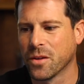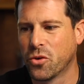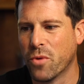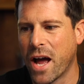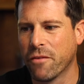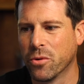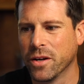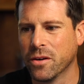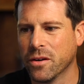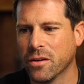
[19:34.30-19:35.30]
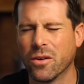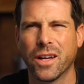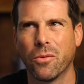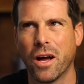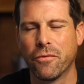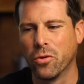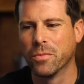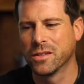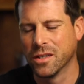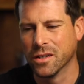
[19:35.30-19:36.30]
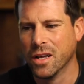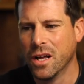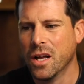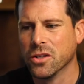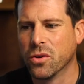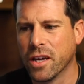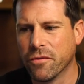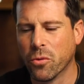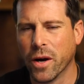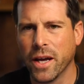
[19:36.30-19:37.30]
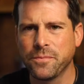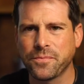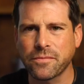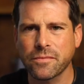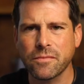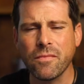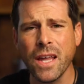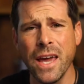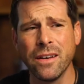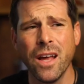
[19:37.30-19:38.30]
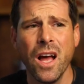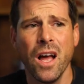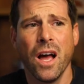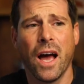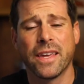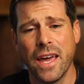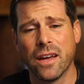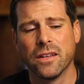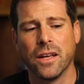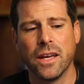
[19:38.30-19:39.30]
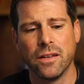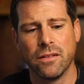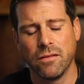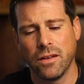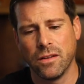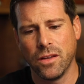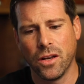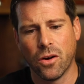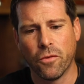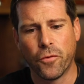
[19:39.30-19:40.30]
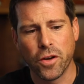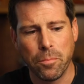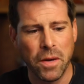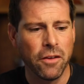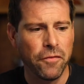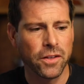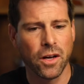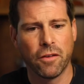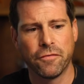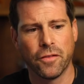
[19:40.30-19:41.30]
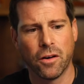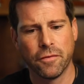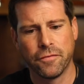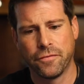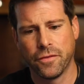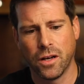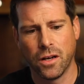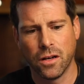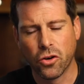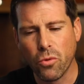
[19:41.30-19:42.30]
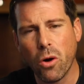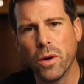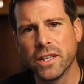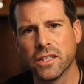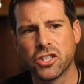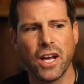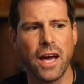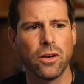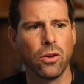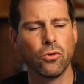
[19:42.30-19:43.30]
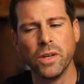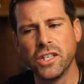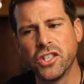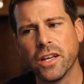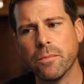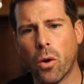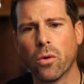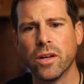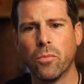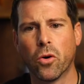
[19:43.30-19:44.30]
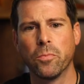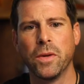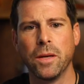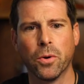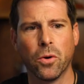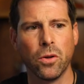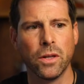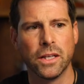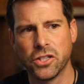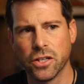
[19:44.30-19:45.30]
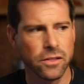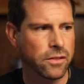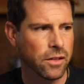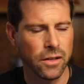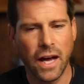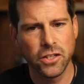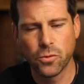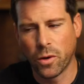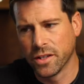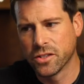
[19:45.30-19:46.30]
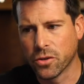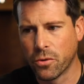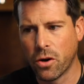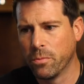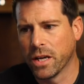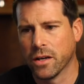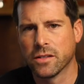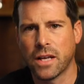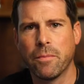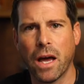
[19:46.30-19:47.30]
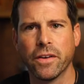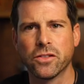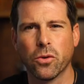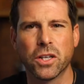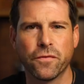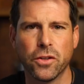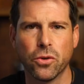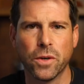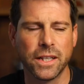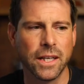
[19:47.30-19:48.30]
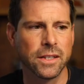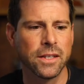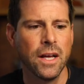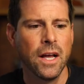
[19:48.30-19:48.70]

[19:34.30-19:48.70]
raffle here, or not raffle, but to give away. And again, in you know, for the benefit of growing this channel, reaching more and more people, and just I just want this to grow because I'm having so much fun doing this.